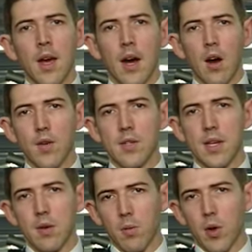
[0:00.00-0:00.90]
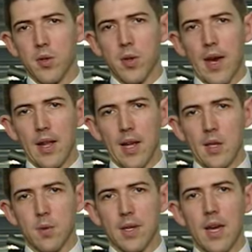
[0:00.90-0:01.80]
Obviously, we also had
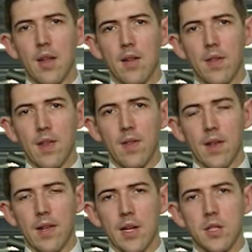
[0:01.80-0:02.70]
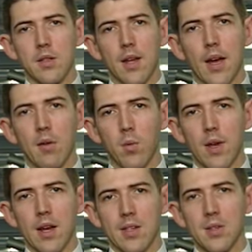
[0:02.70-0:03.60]
last weekend the election, and
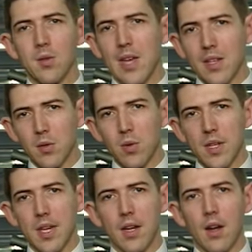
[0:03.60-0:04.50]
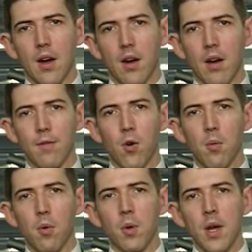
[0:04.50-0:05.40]
we are still yet to really get a
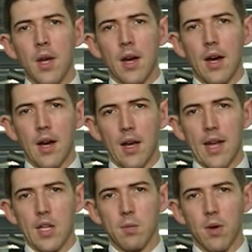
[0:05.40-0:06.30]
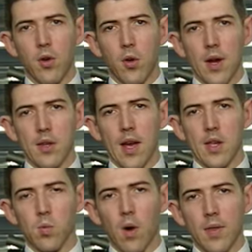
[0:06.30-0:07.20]
formal announcement of who
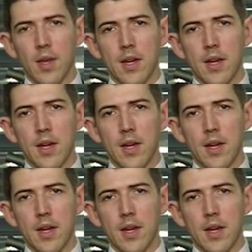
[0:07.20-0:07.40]
has won there.